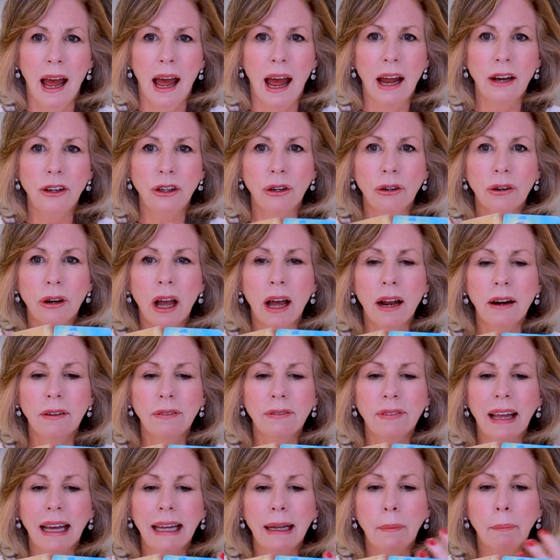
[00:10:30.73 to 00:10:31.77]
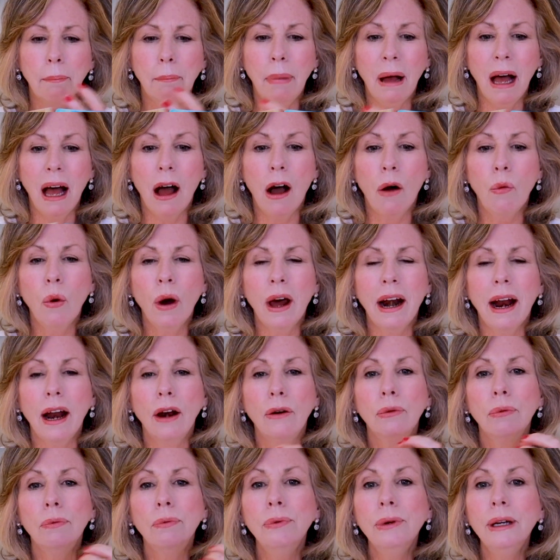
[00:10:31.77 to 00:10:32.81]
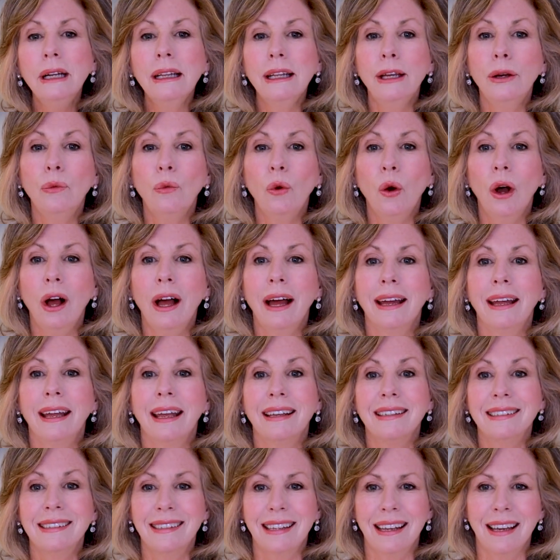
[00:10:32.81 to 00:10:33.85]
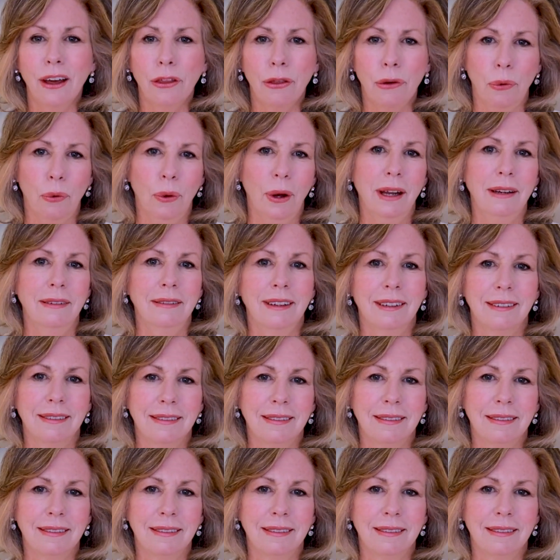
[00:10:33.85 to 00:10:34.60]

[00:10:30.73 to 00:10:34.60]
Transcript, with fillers: And you're kind of like, but what I really want is the other one